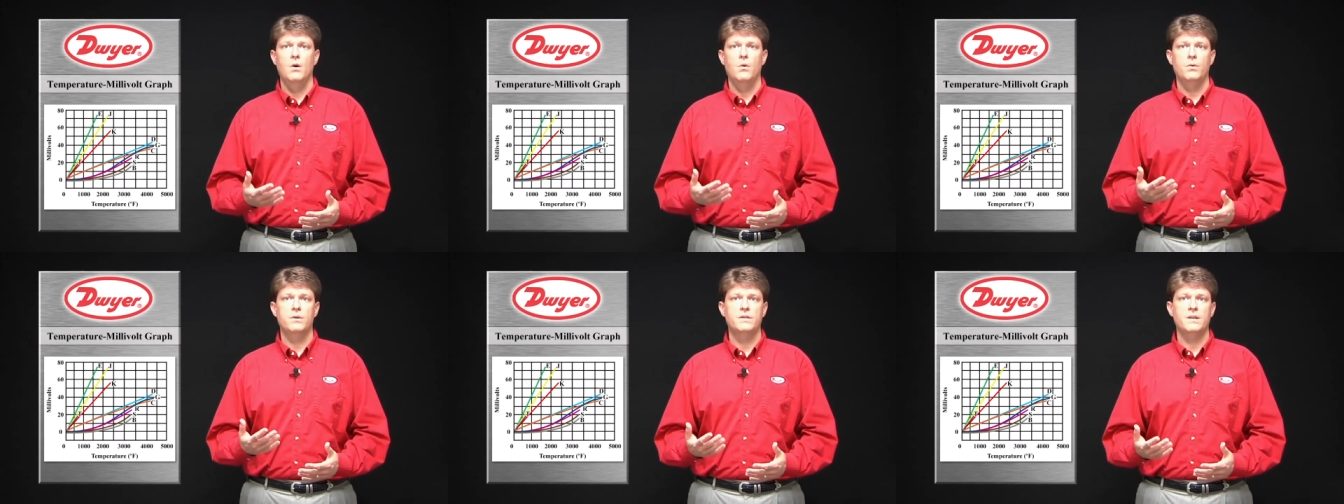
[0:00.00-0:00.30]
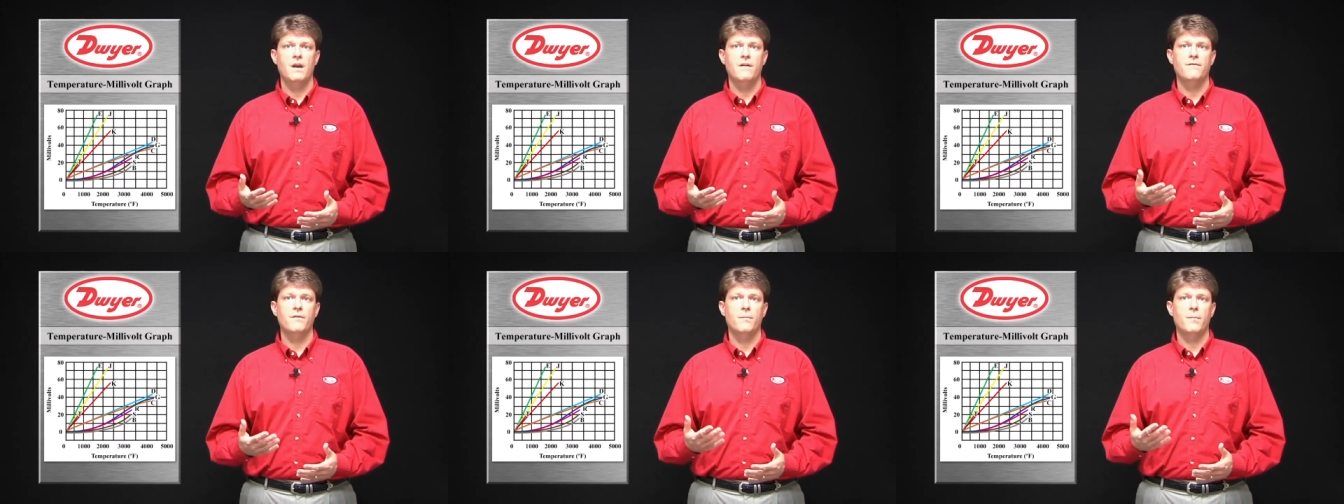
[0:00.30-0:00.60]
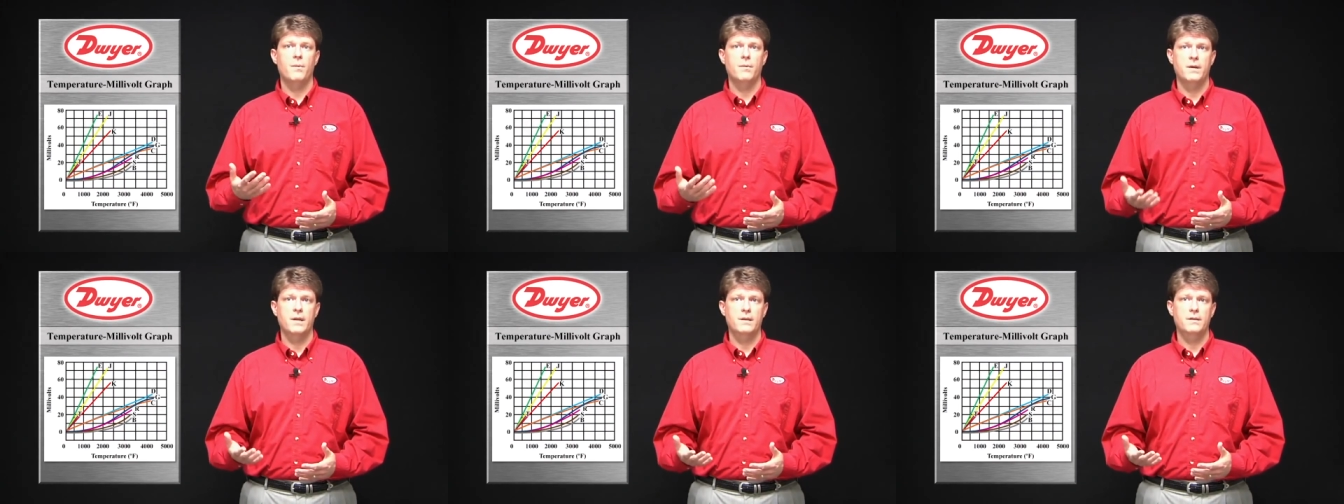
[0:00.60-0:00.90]
which have a
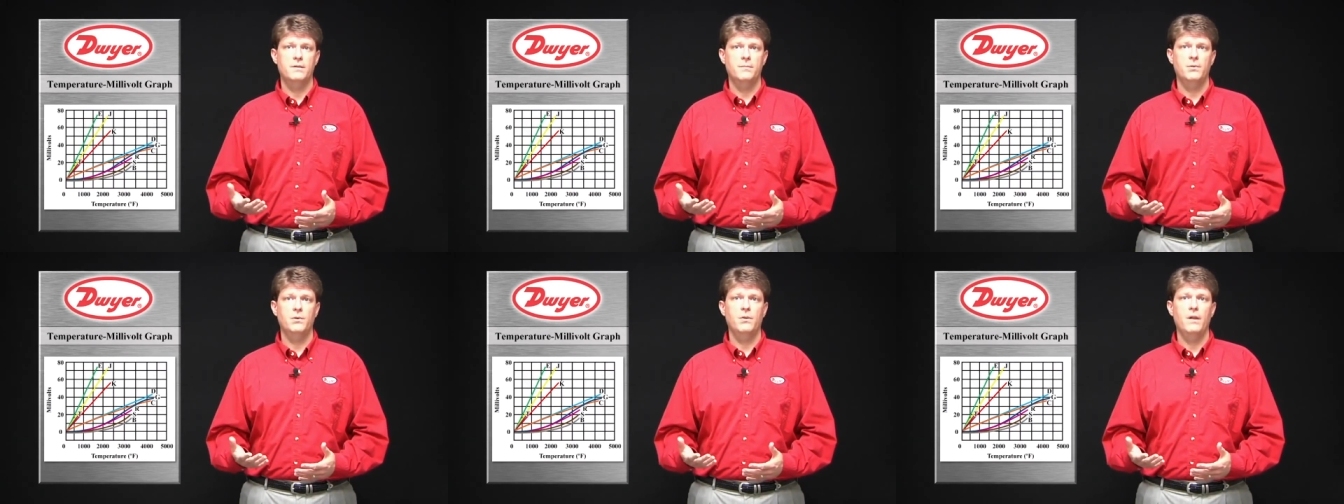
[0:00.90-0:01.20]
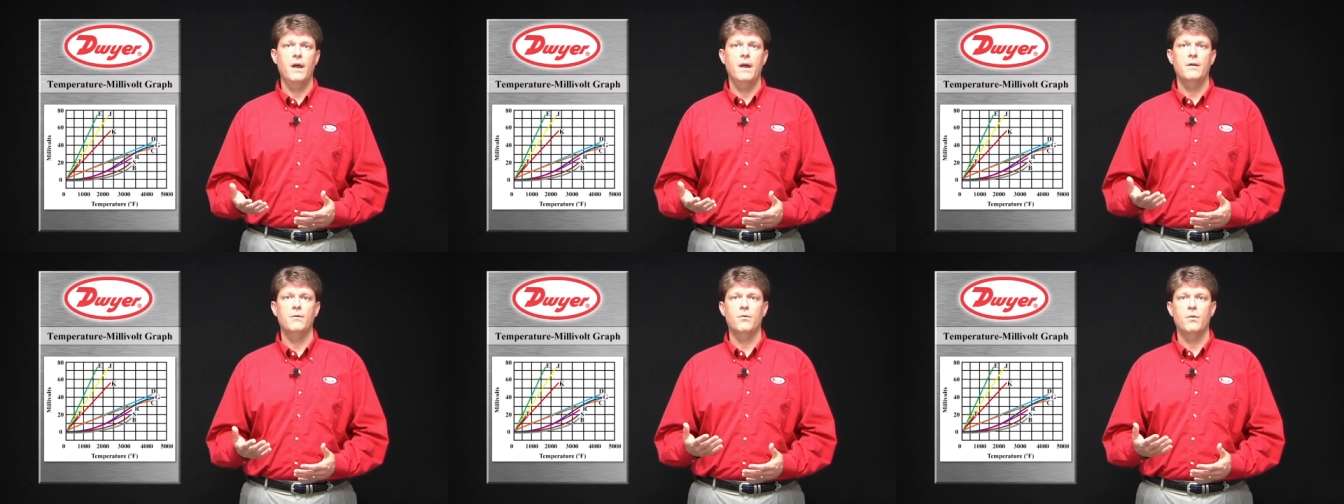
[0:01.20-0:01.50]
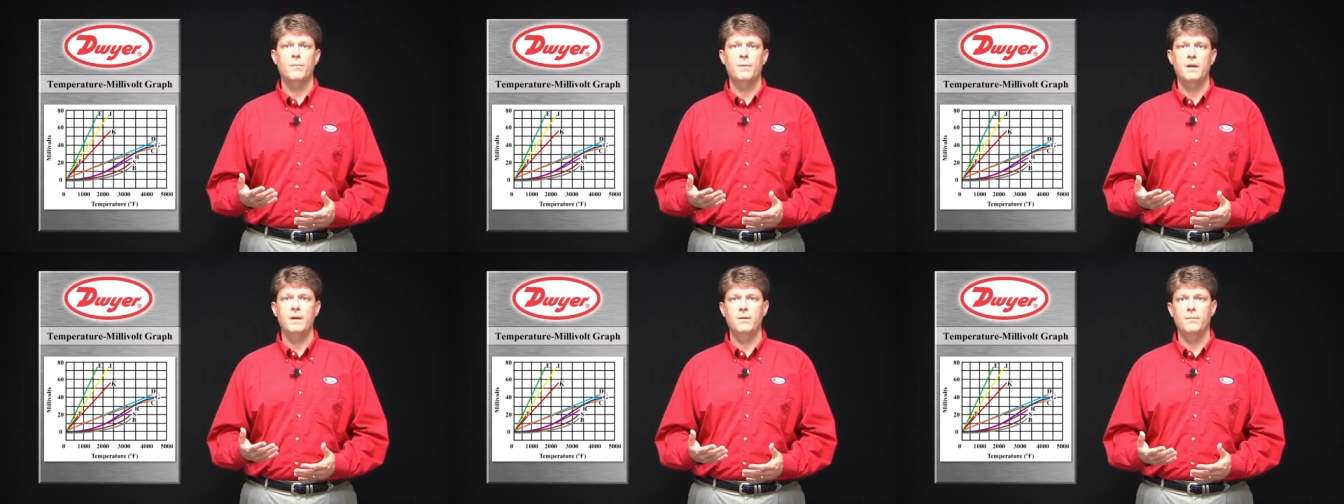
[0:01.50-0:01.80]
predictable and
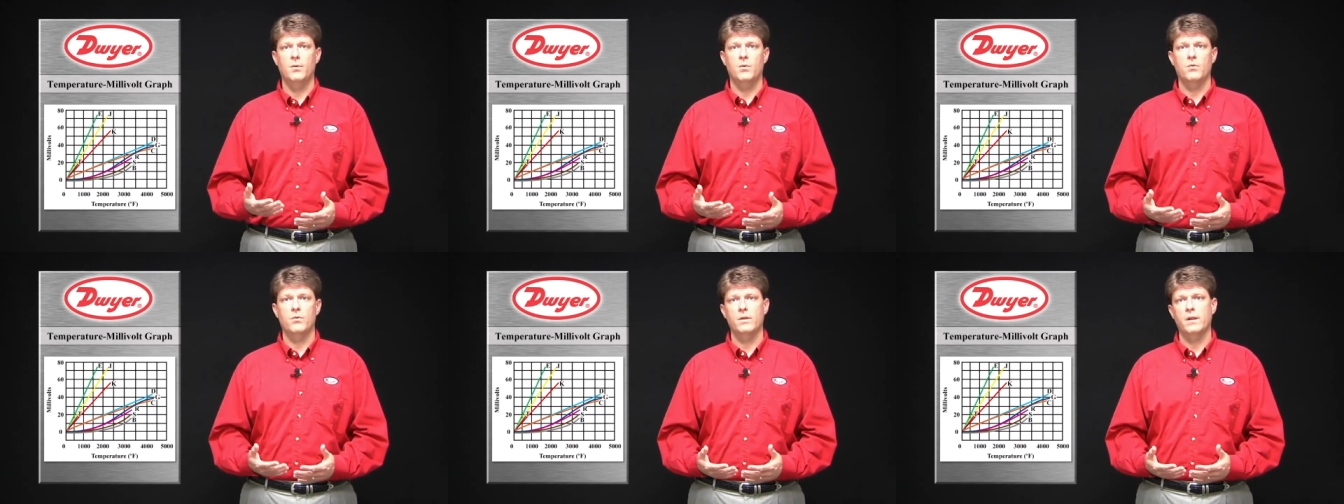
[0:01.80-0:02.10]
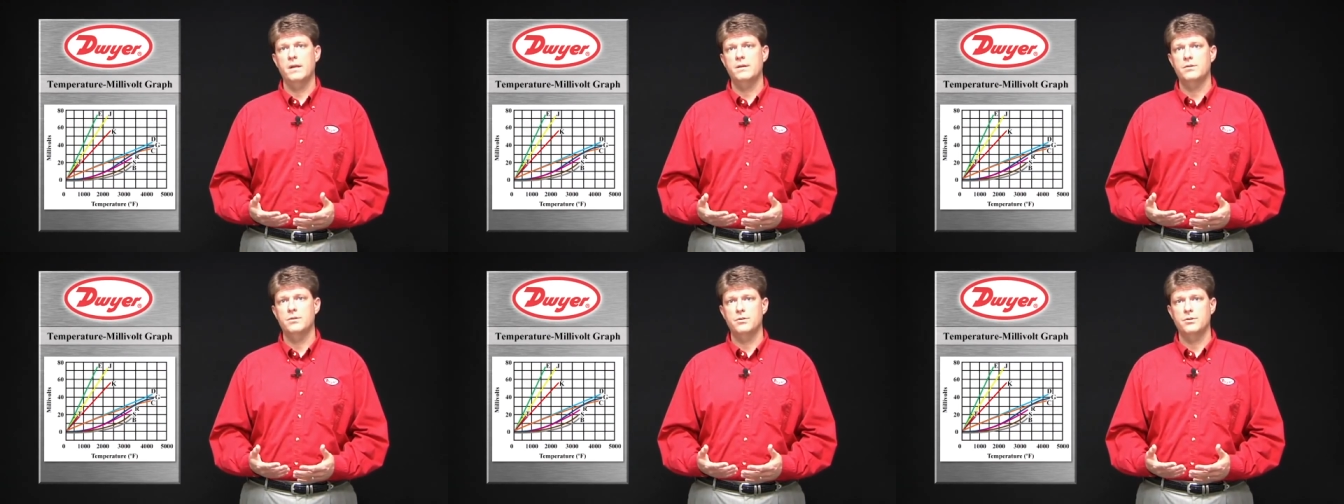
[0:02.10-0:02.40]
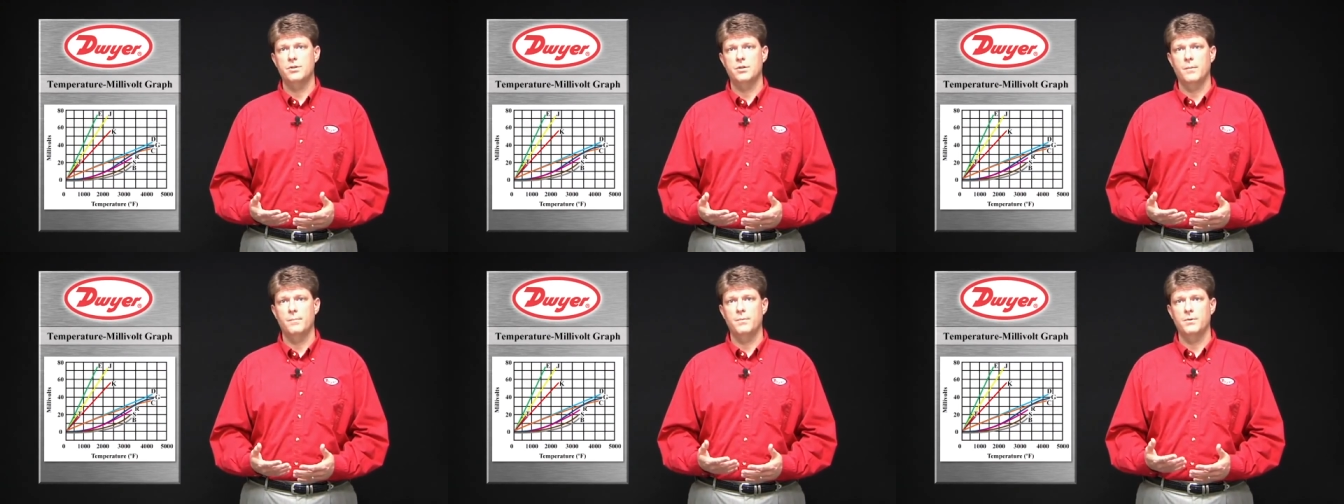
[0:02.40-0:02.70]
repeatable
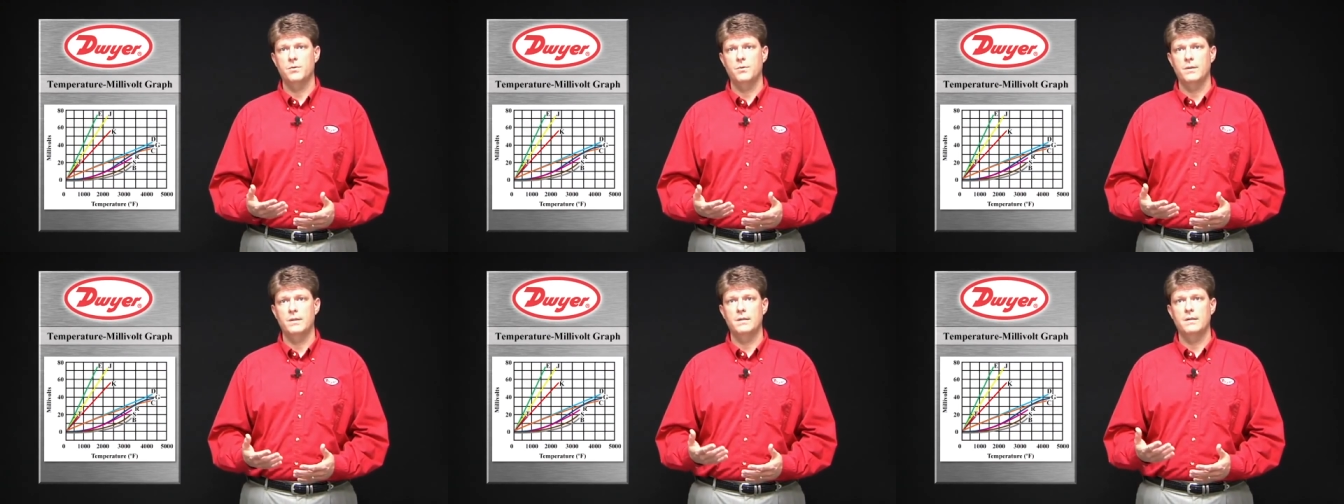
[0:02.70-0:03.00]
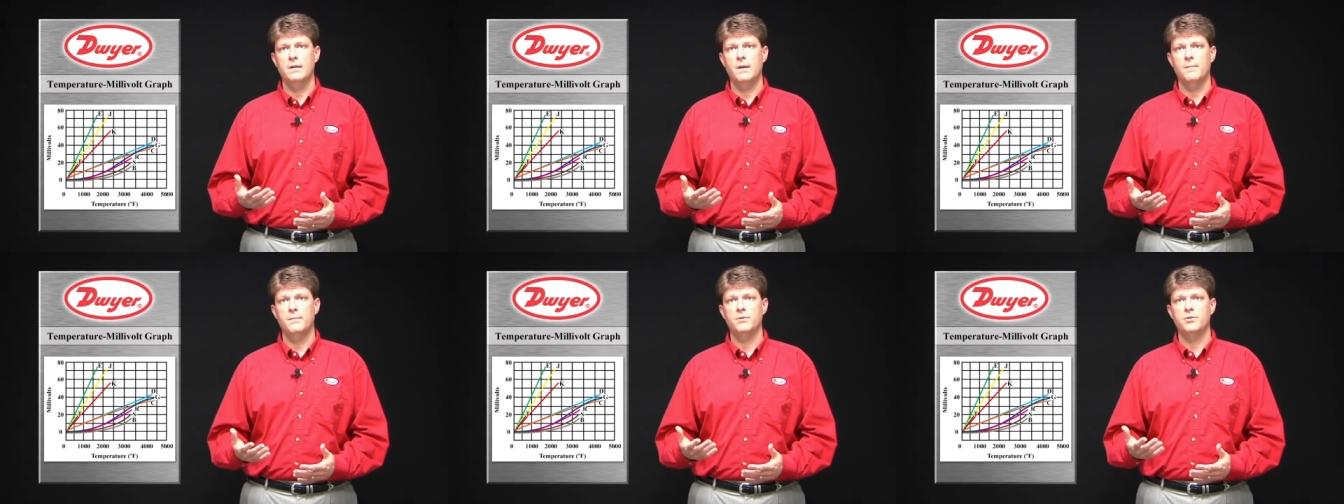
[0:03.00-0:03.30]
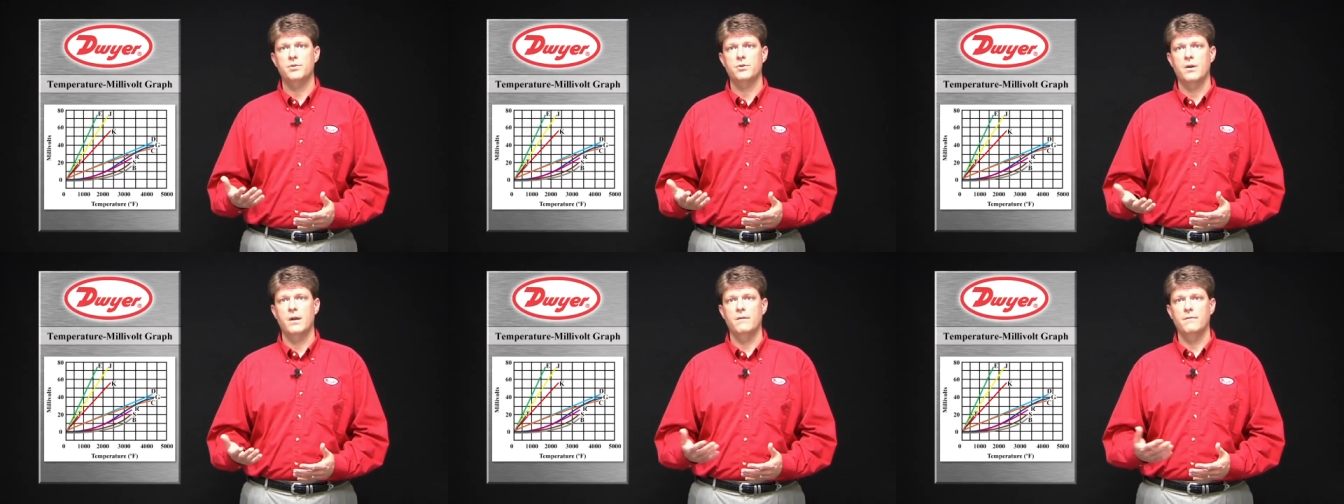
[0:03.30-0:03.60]
relationship between the
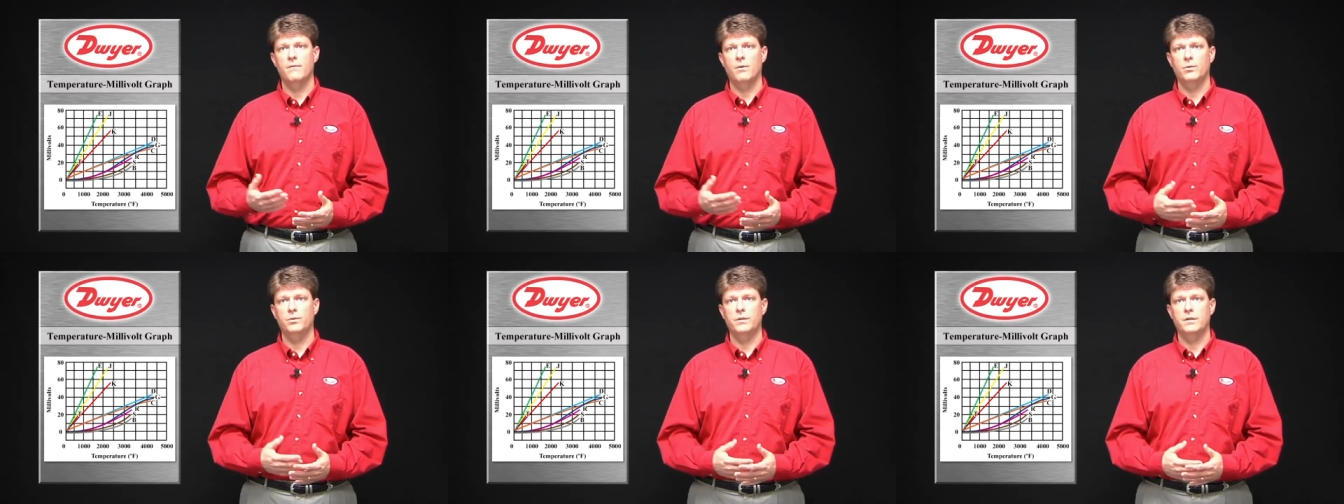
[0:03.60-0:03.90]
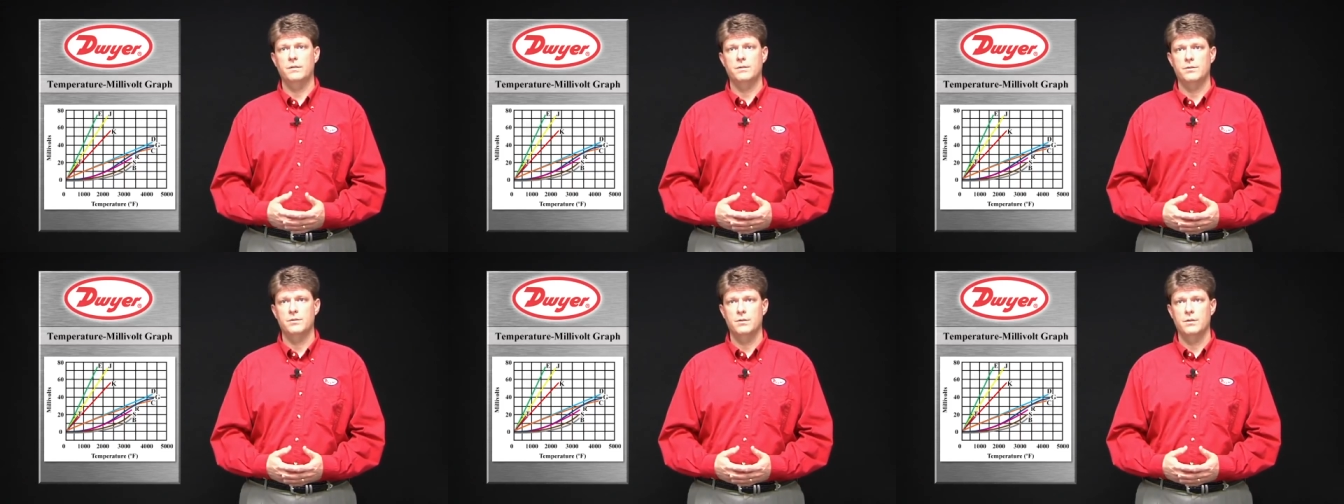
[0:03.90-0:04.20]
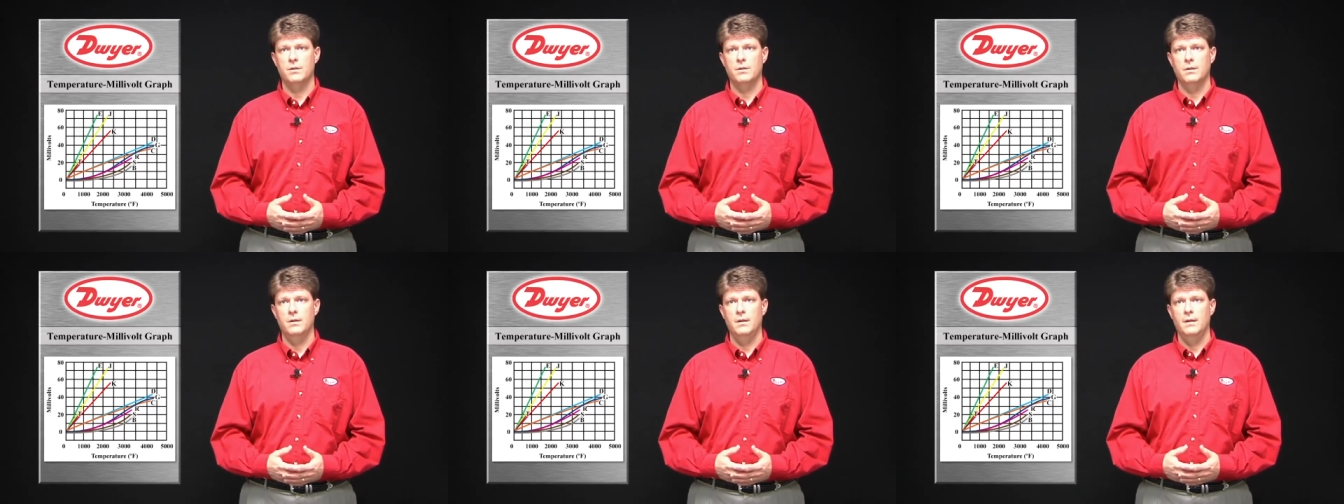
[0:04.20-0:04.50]
temperature and voltage.